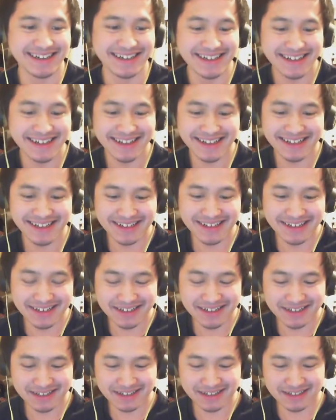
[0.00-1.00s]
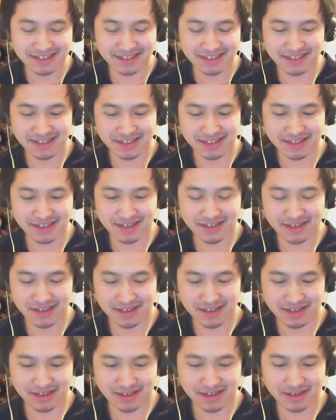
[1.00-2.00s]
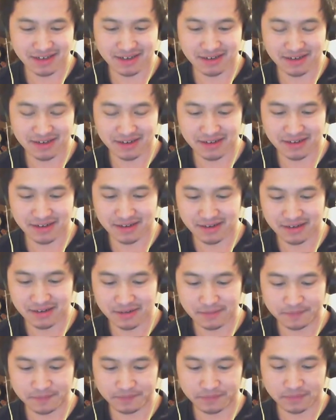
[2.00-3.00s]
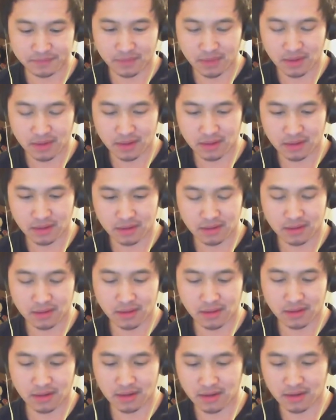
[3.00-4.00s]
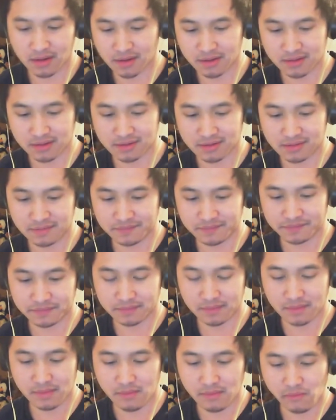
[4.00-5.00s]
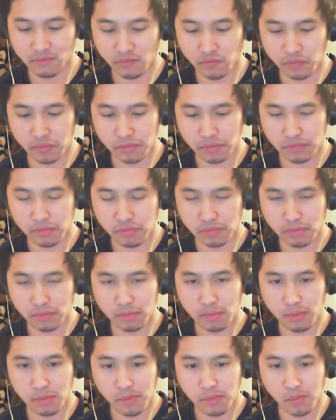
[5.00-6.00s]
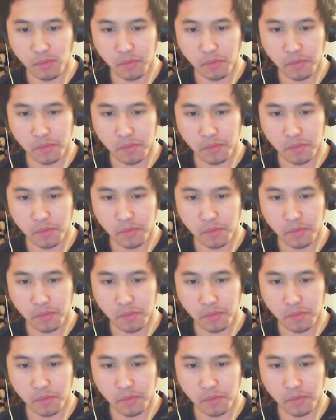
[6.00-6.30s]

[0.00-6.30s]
No words are spoken by the person on screen.